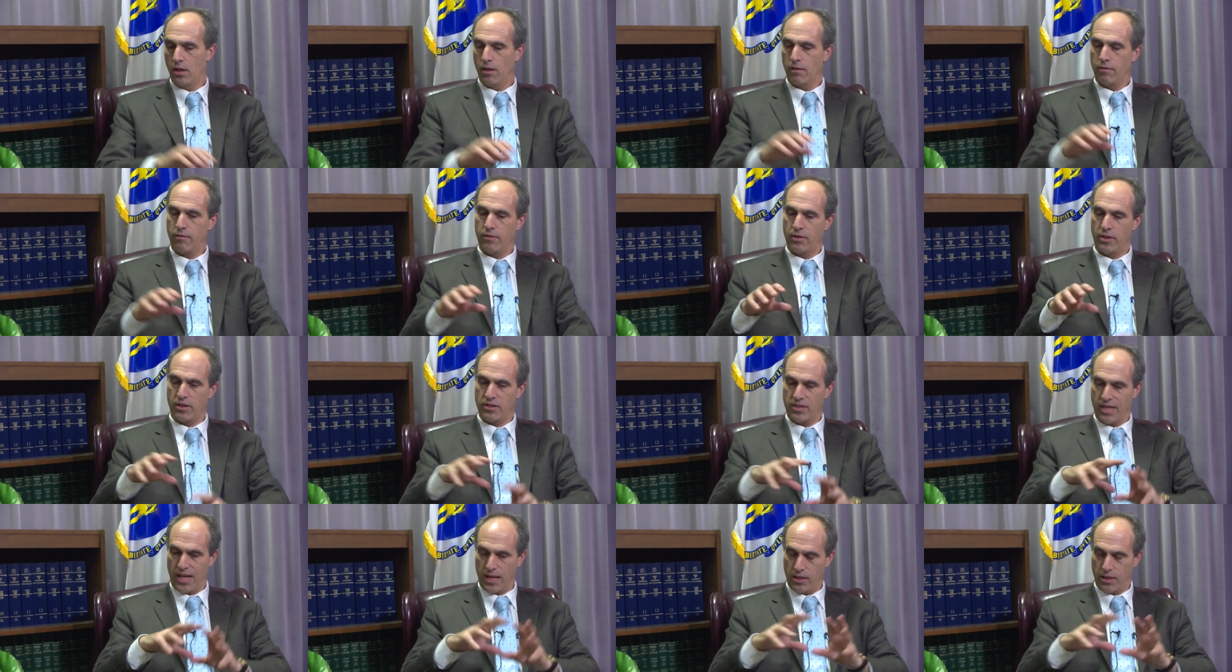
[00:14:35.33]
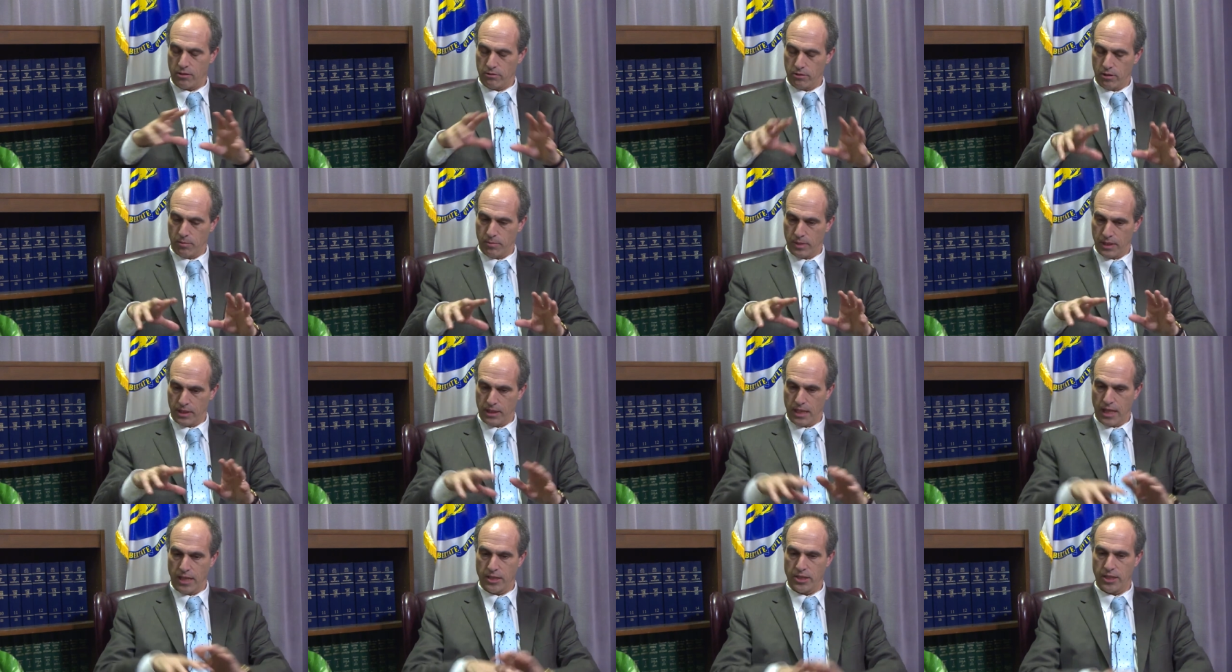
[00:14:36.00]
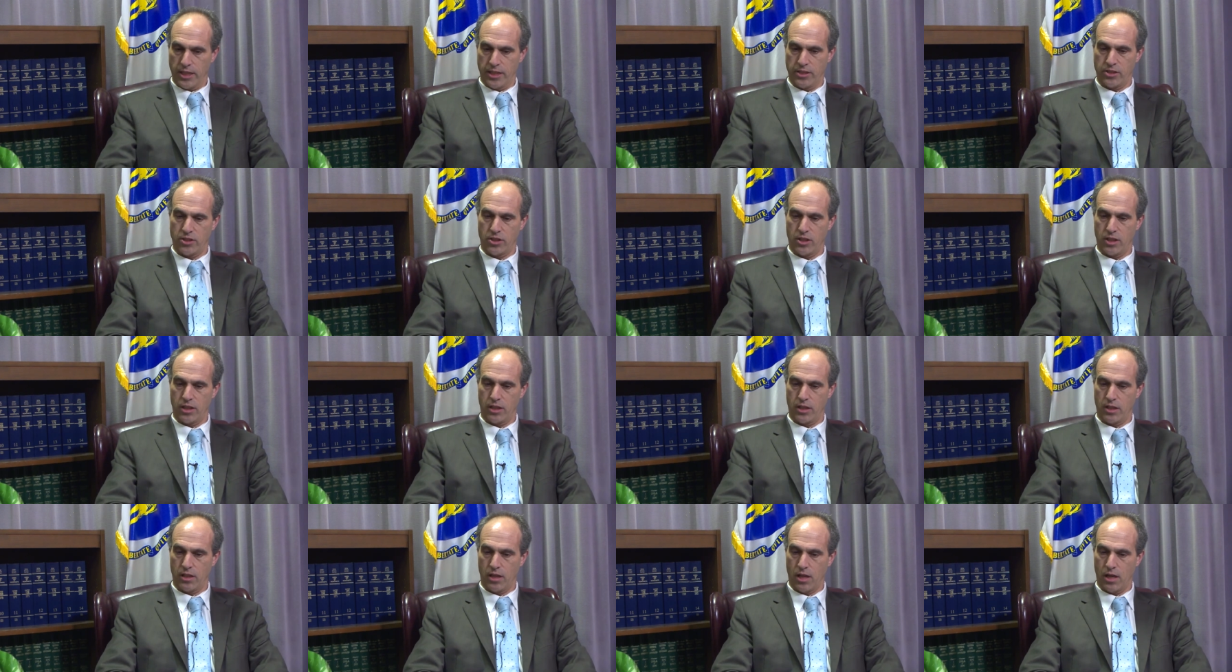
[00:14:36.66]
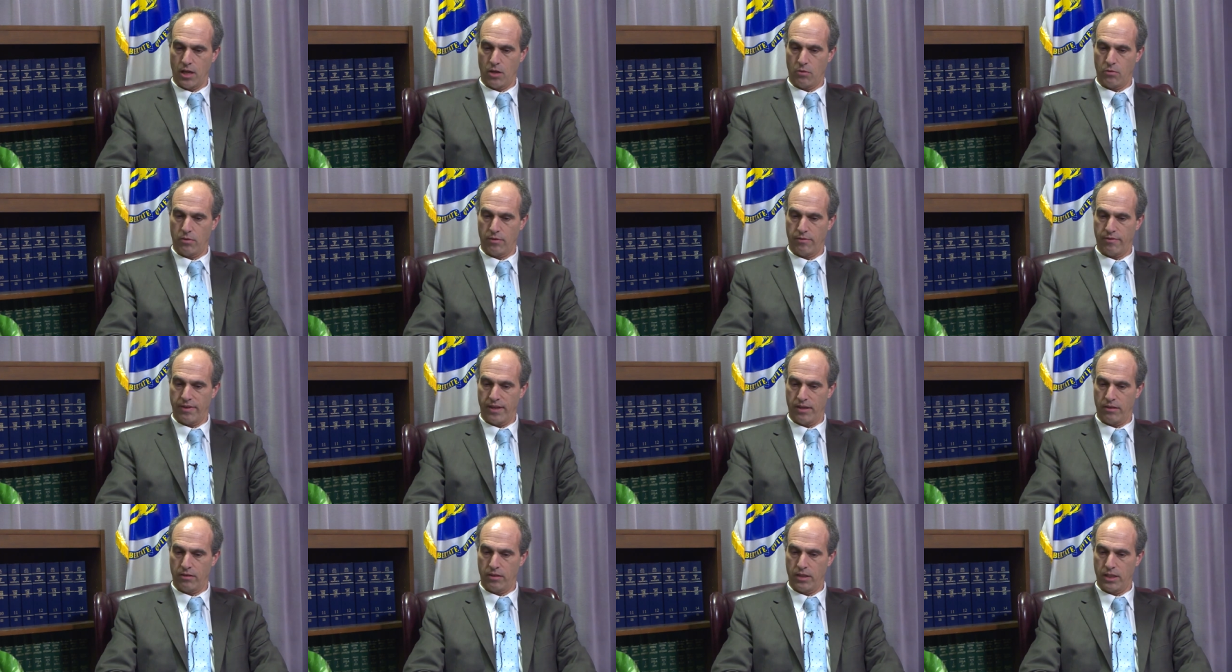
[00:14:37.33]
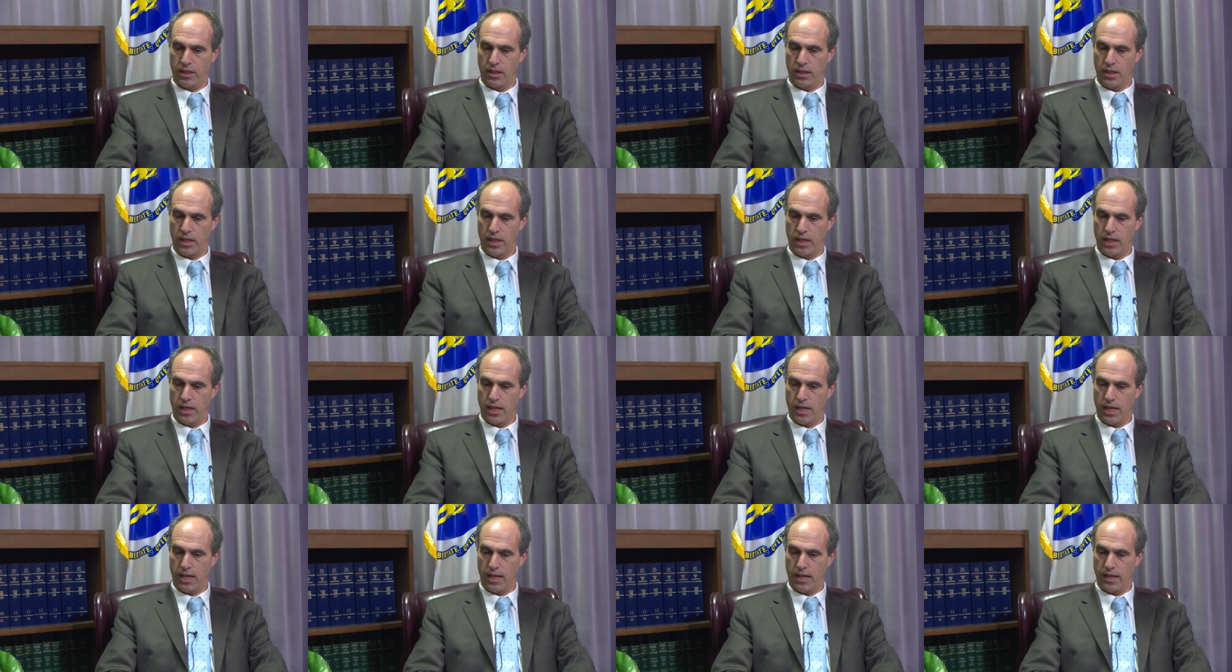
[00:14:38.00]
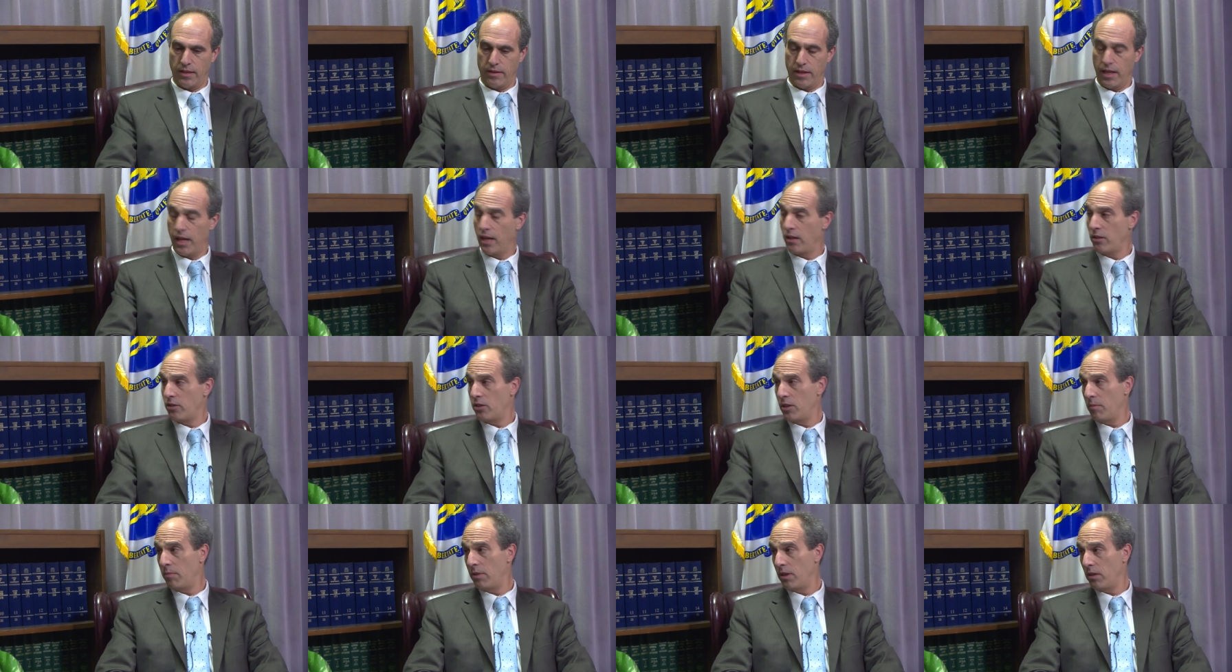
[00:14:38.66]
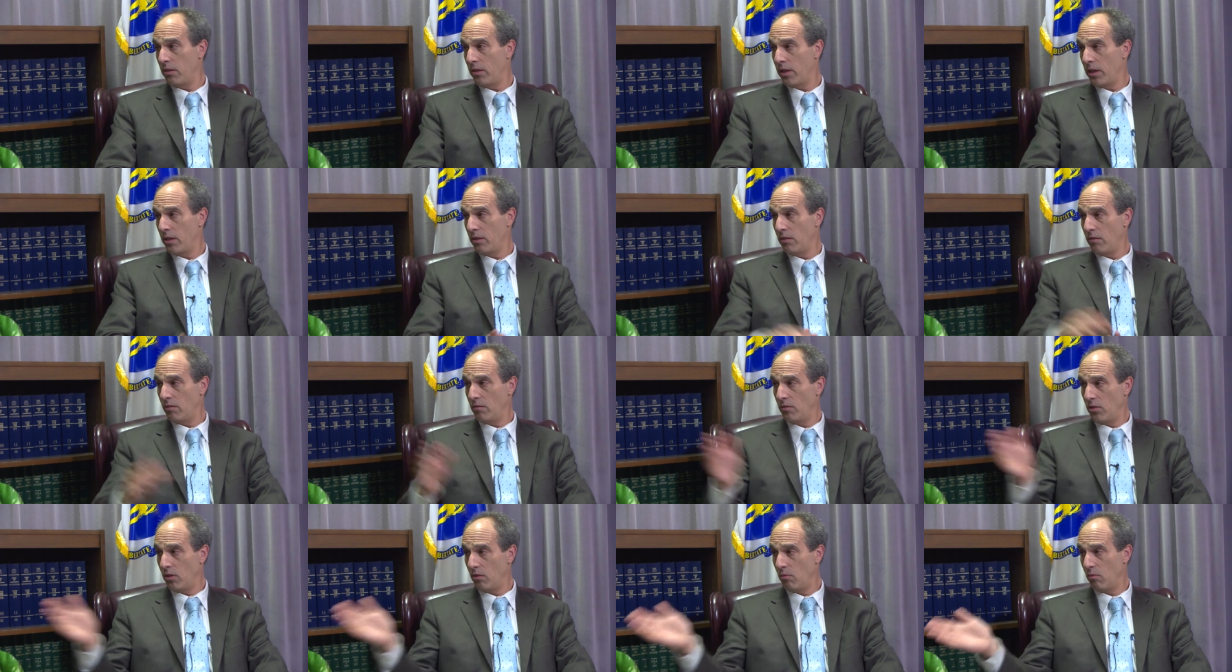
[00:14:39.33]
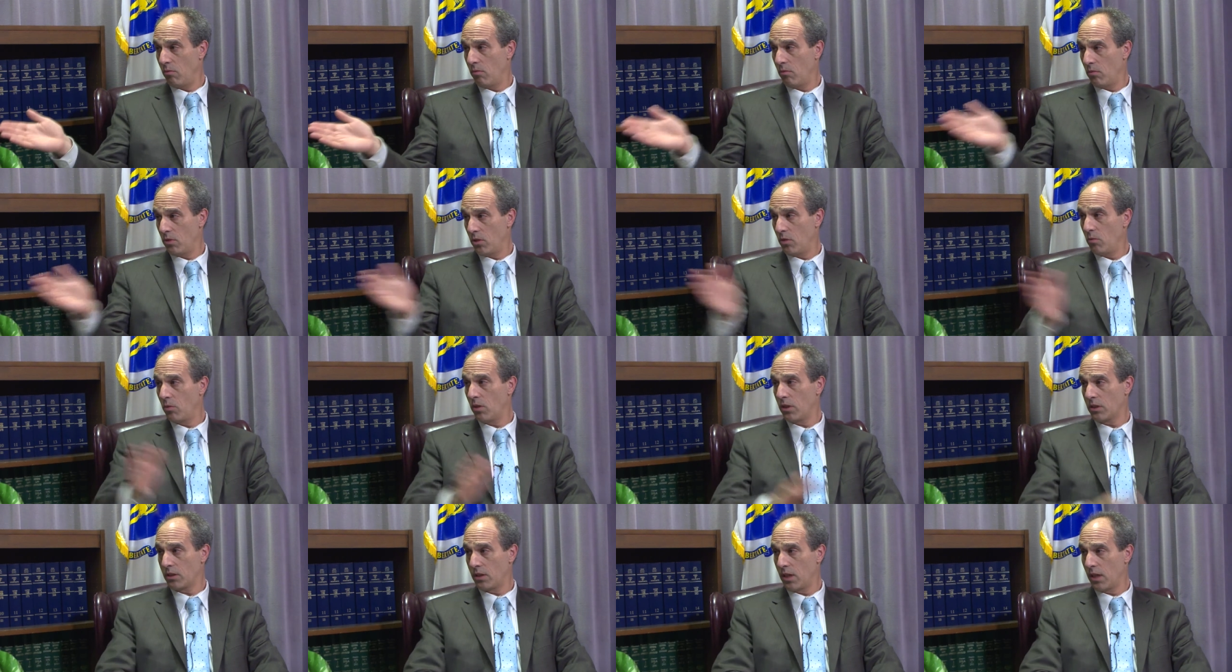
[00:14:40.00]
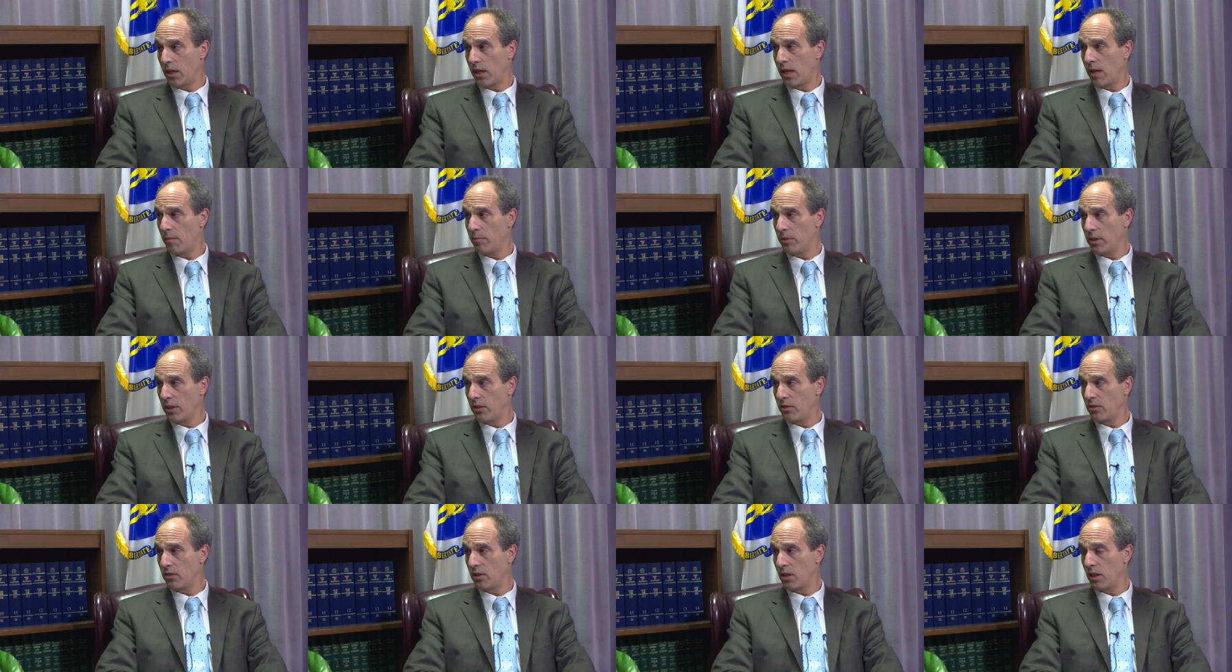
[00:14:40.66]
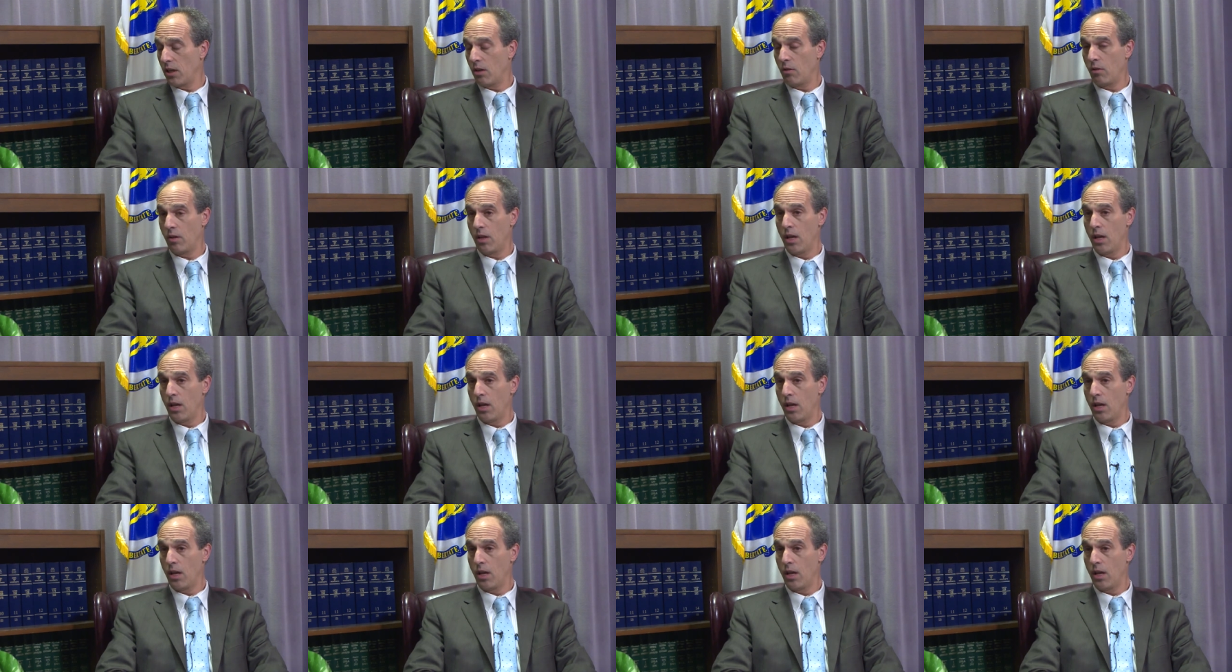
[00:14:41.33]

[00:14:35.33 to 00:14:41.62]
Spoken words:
for this anaerobic digestion were found in the energy bill that you worked on a couple of years ago.